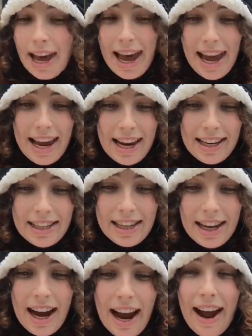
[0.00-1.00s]
and
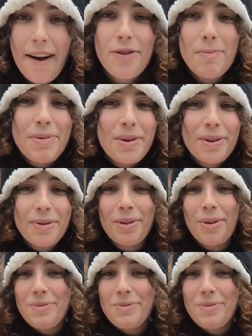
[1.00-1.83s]
I have the beautiful,